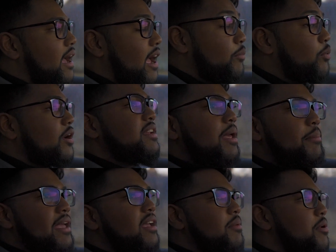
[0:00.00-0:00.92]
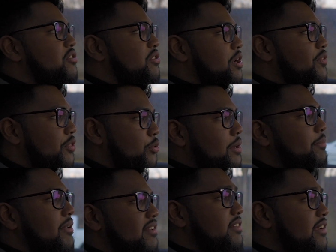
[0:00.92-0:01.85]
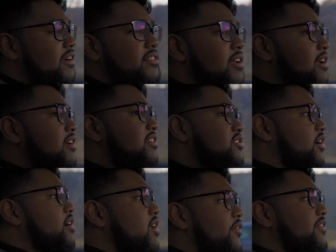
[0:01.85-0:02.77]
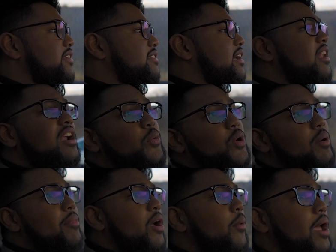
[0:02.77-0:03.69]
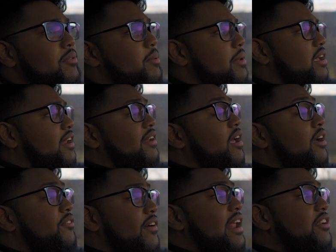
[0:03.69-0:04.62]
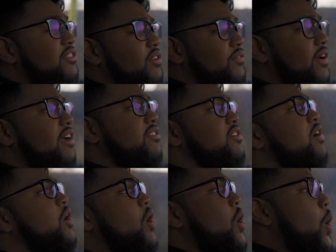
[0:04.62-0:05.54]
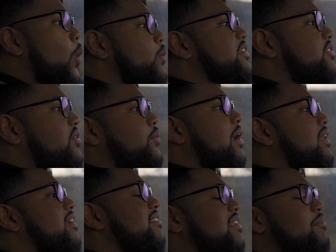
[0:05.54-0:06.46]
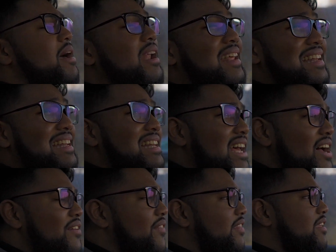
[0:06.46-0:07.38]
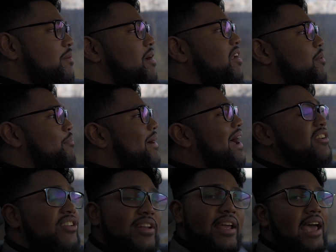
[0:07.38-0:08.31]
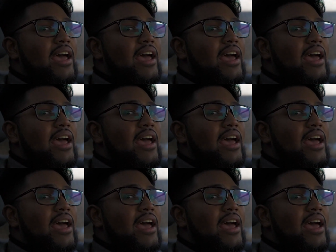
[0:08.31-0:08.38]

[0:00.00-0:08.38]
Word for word: I worked at Bank of Montreal for three plus years, started off as a teller, worked my way up to being a financial advisor, only to realize the amount of love and the amount of passion I